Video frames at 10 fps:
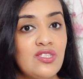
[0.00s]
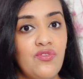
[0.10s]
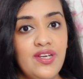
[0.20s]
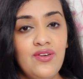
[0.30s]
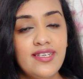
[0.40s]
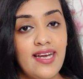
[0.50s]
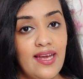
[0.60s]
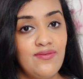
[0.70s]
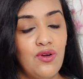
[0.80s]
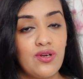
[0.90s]
So when you're
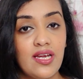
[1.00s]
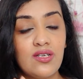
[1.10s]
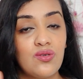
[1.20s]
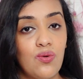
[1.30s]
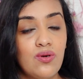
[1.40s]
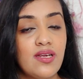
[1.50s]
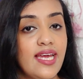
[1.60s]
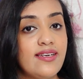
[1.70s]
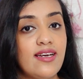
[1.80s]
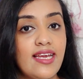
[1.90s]
time blocking, don't
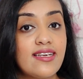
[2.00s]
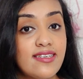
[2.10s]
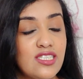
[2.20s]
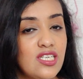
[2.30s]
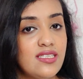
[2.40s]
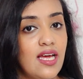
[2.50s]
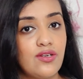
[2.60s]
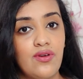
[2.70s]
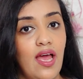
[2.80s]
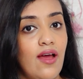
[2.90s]
get like rigid that
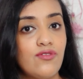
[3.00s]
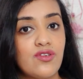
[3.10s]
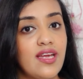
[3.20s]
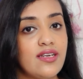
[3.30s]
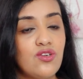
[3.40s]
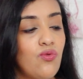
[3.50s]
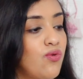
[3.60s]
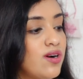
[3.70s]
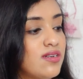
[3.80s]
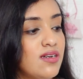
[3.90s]
you have to get your
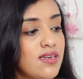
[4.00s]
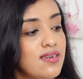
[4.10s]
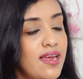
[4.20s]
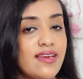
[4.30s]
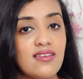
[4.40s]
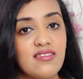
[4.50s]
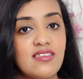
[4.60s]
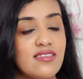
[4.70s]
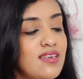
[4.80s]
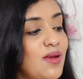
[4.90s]
work done in like
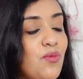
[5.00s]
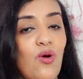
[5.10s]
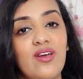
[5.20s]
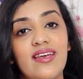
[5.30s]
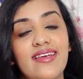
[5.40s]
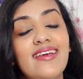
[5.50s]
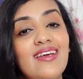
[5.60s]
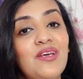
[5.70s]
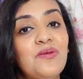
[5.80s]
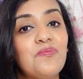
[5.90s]
this time only.
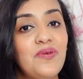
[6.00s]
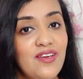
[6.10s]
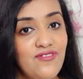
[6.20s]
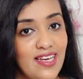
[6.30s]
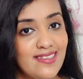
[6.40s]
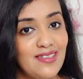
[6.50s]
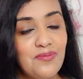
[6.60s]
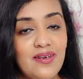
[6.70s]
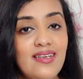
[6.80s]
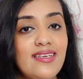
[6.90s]
Be
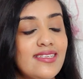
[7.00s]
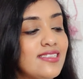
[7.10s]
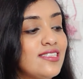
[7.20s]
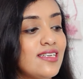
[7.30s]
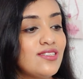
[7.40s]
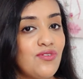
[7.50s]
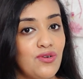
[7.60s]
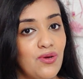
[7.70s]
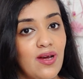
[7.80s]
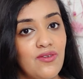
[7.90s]
flexible. It's just for
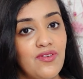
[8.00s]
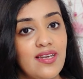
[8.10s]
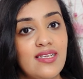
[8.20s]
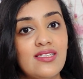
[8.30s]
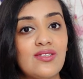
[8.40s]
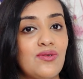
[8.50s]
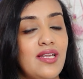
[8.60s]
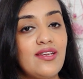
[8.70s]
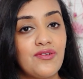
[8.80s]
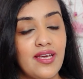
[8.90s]
your convenience, so
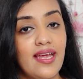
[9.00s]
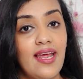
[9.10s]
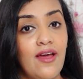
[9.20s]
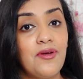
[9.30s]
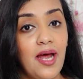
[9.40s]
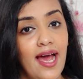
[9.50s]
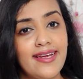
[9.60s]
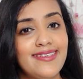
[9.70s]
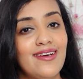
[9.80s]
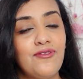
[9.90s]
that you can have an
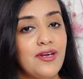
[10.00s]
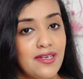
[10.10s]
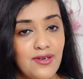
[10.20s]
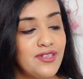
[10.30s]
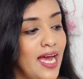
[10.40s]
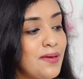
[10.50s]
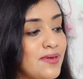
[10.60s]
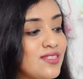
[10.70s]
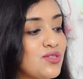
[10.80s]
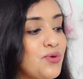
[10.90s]
idea where your time
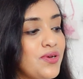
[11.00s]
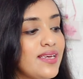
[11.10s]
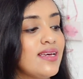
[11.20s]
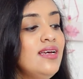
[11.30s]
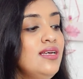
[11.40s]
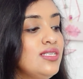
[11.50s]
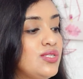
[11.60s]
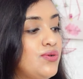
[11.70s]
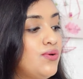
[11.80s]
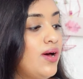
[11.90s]
is going.
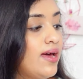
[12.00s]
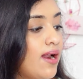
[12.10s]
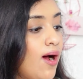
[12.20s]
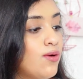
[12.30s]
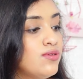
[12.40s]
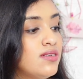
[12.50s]
So around